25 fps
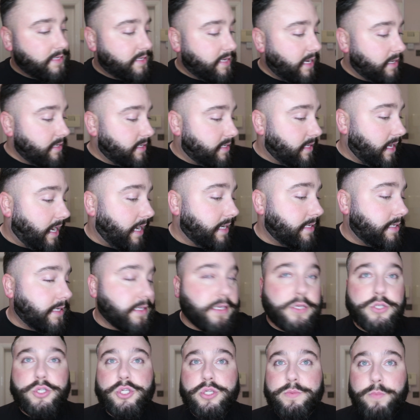Ten
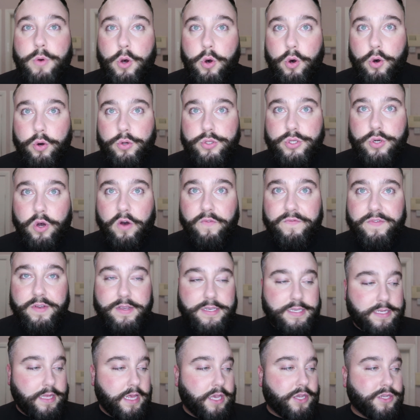slices, smoked,
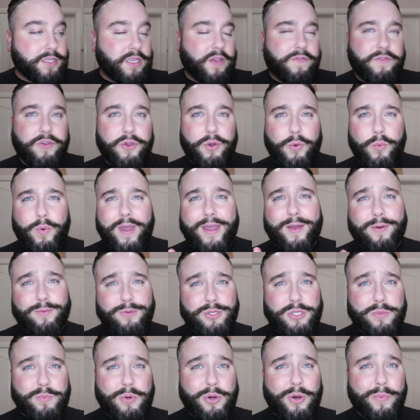obviously, because if you eat
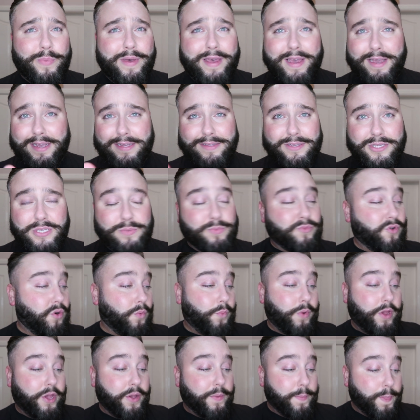unsmoked bacon, there's something
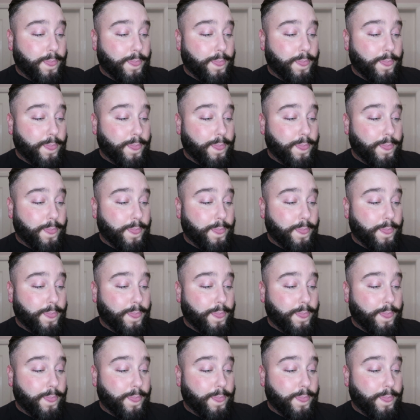wrong with